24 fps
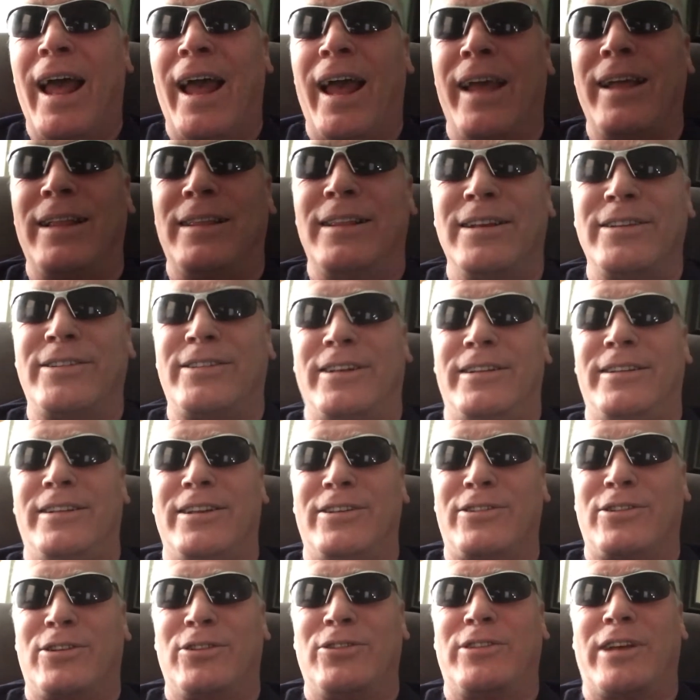hey, listen,
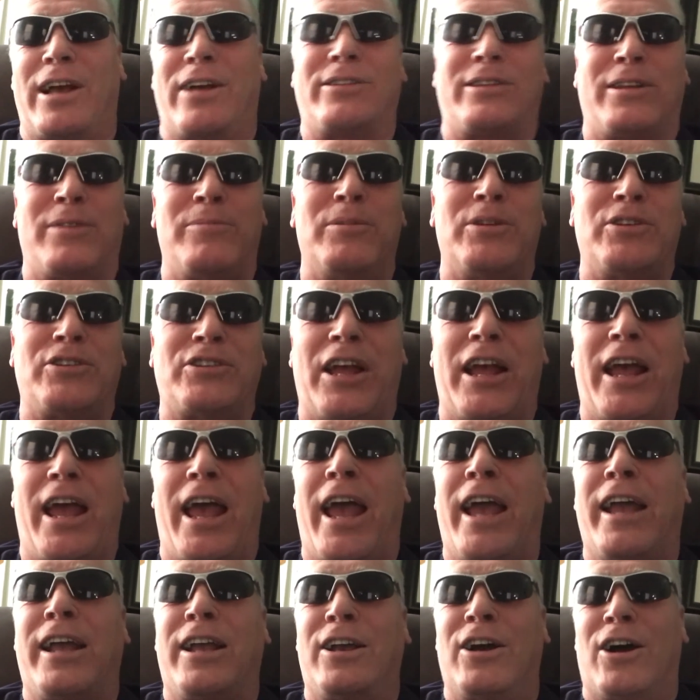this goes out to Mr.
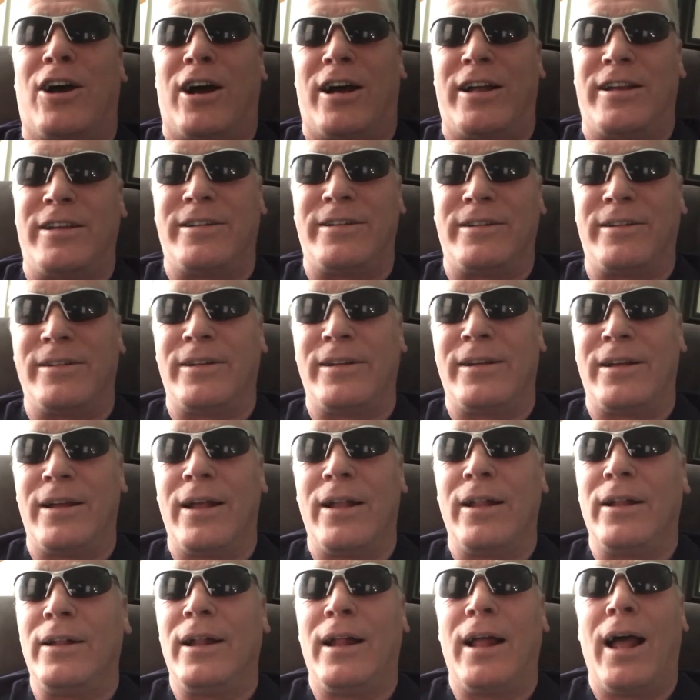Egg God.
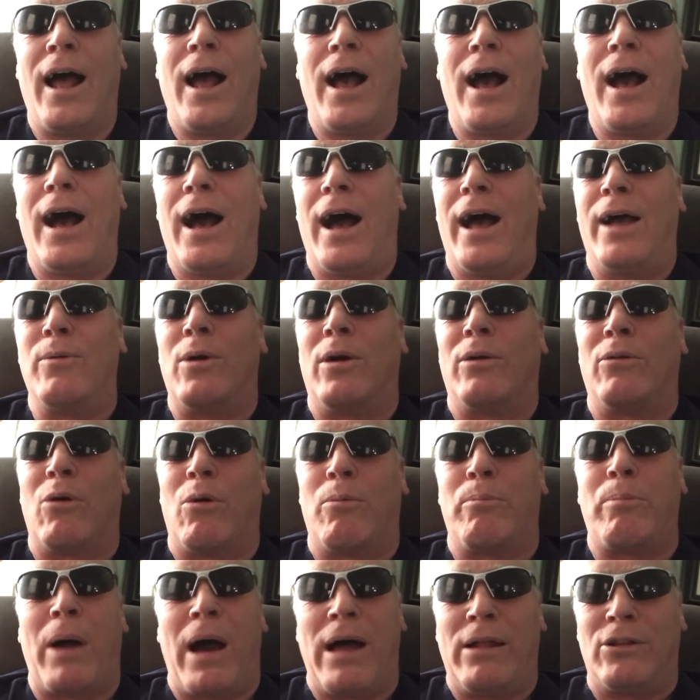I want to
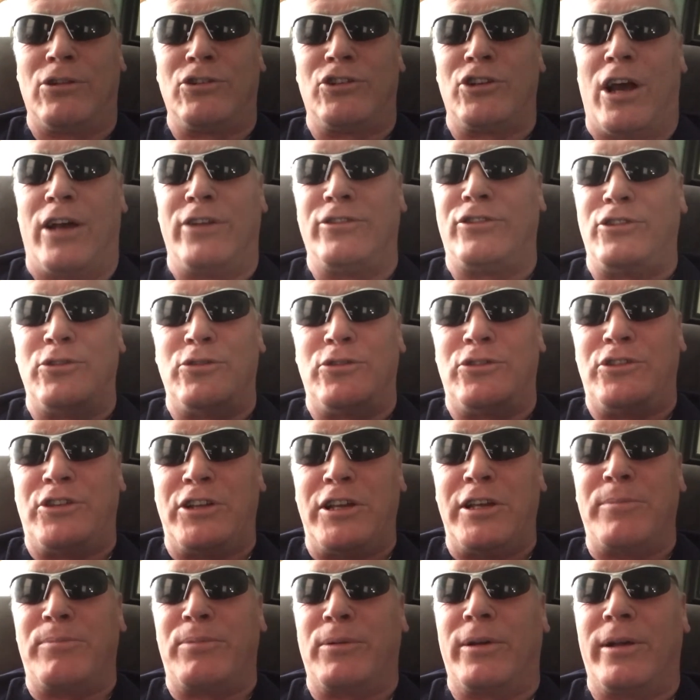apologize to you
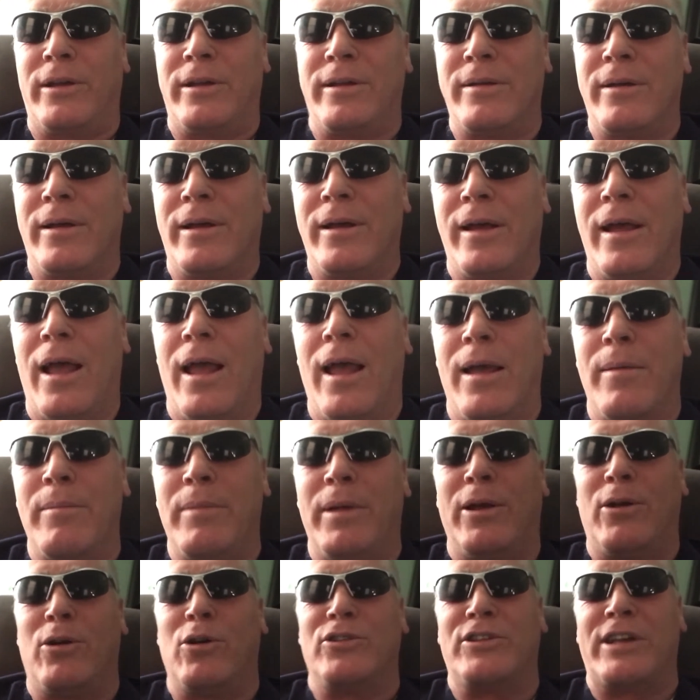deeply
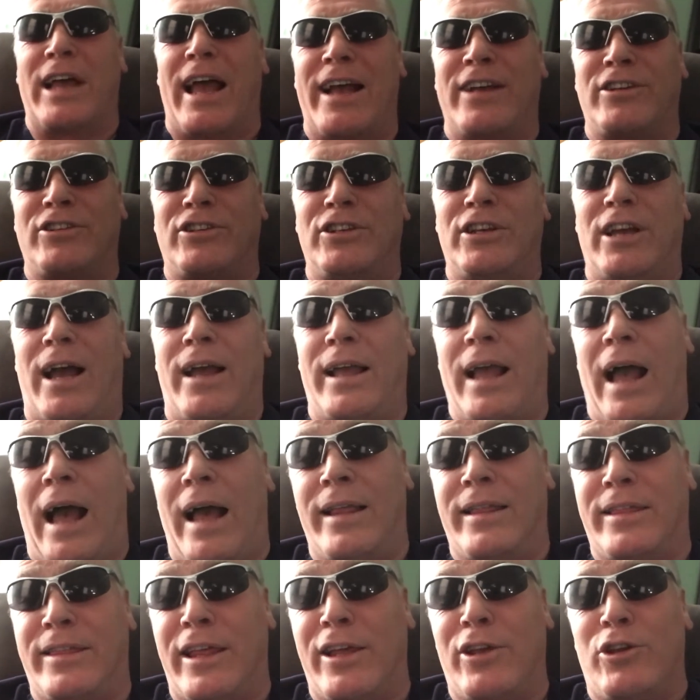because actually, I,
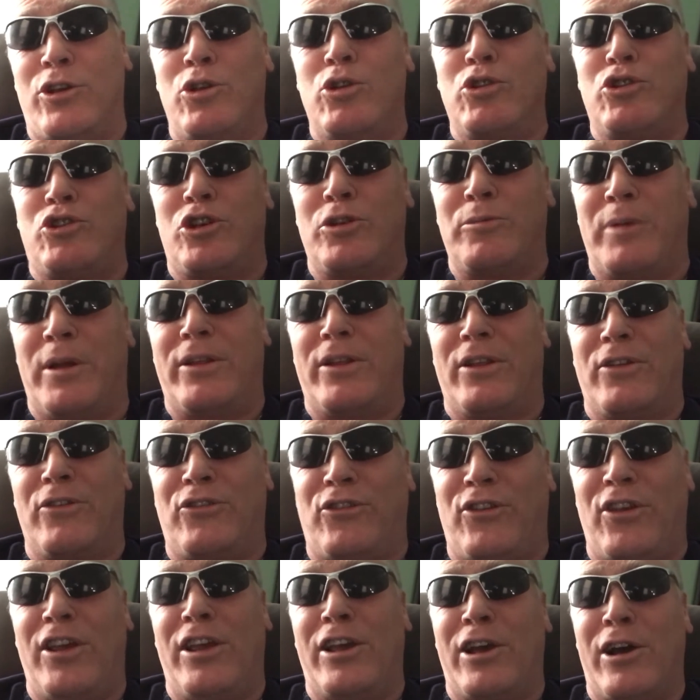I think you should be the
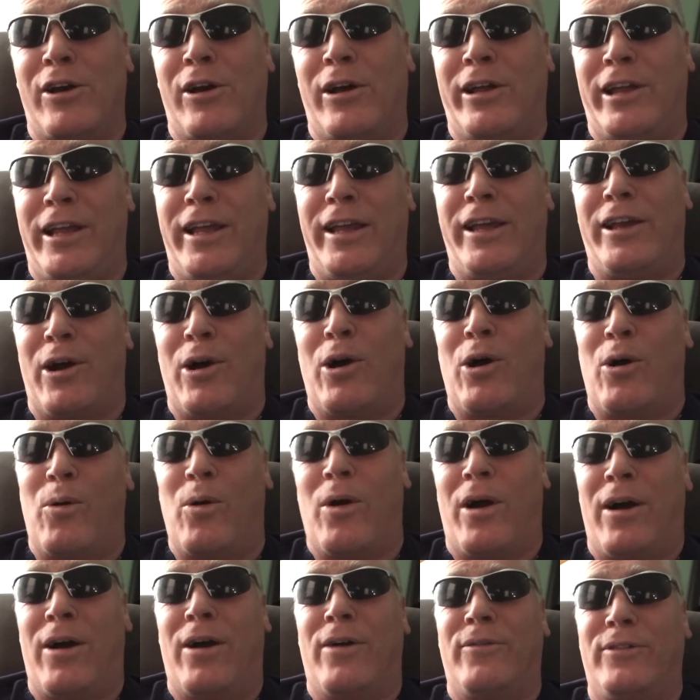
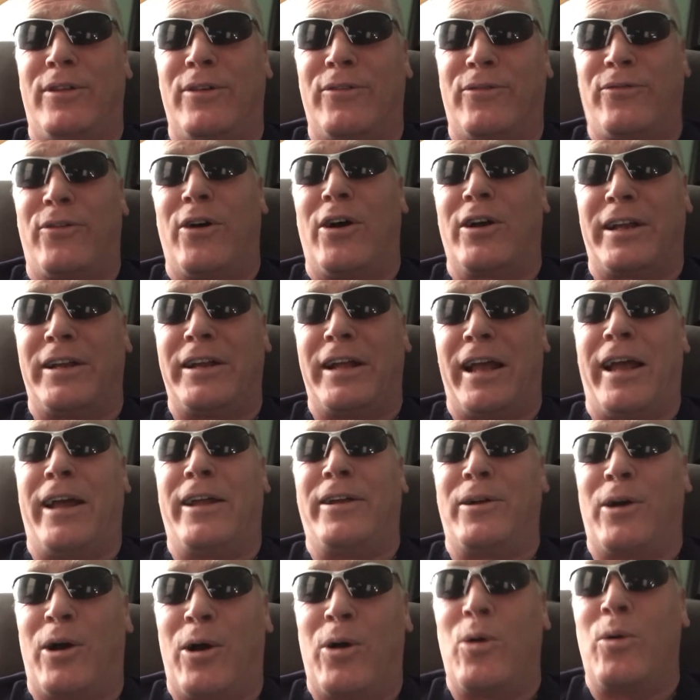CEO of the fucking
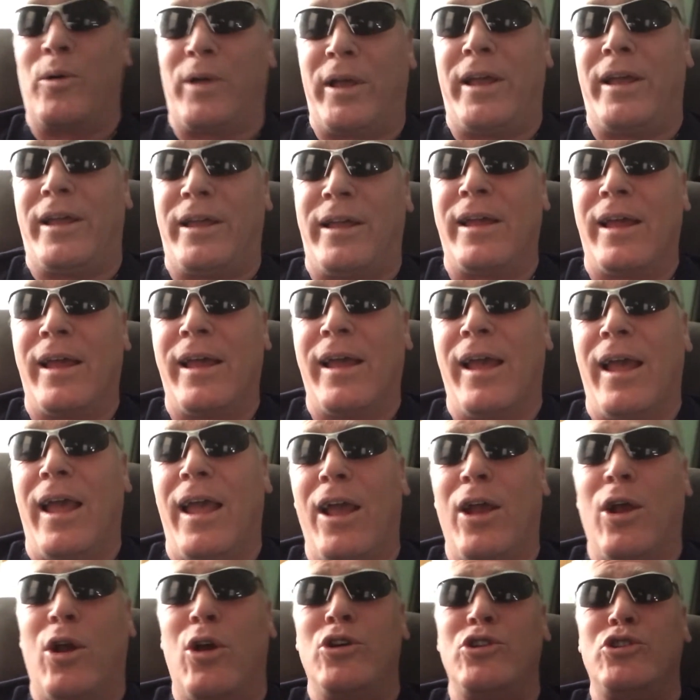NOE
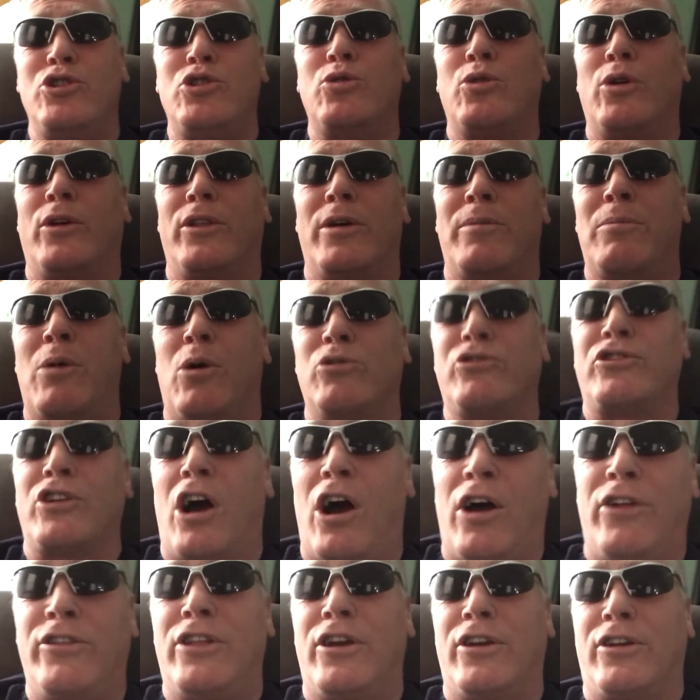because you are the most
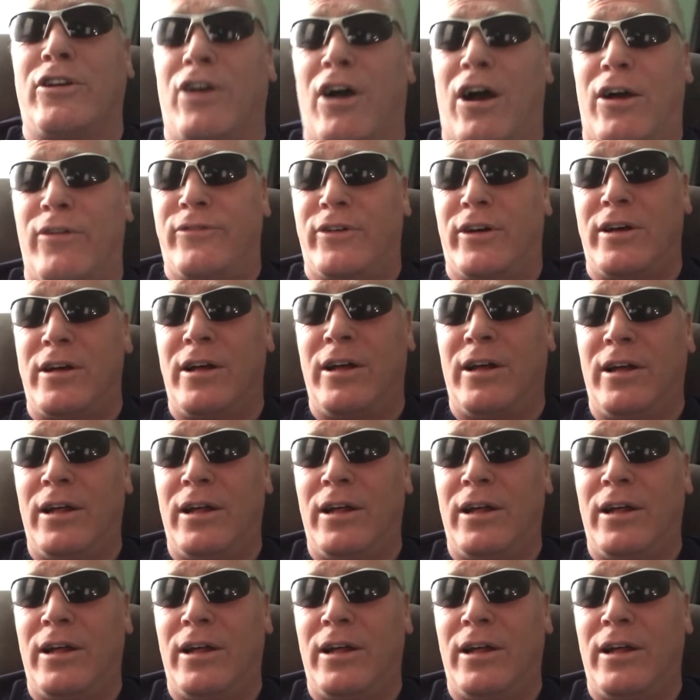undercover